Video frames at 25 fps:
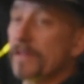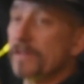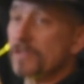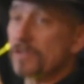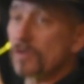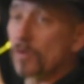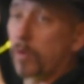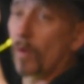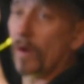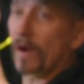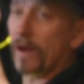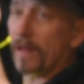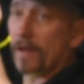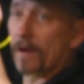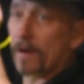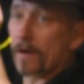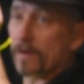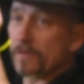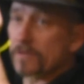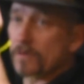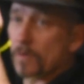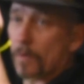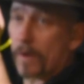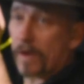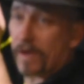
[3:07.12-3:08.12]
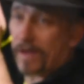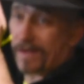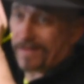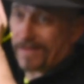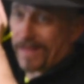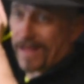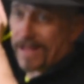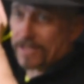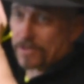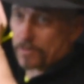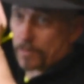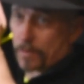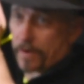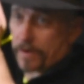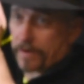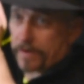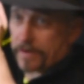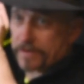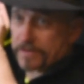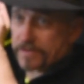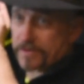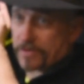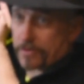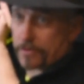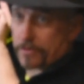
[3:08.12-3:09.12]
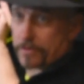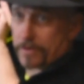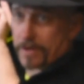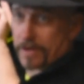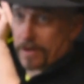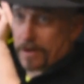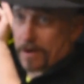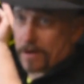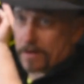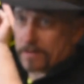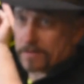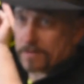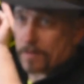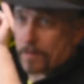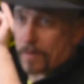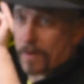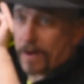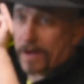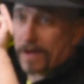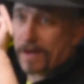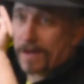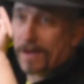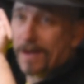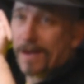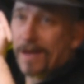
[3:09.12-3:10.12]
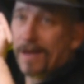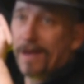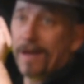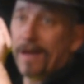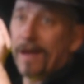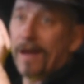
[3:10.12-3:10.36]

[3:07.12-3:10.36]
is 20 yards away and that's where it is 30 yards away,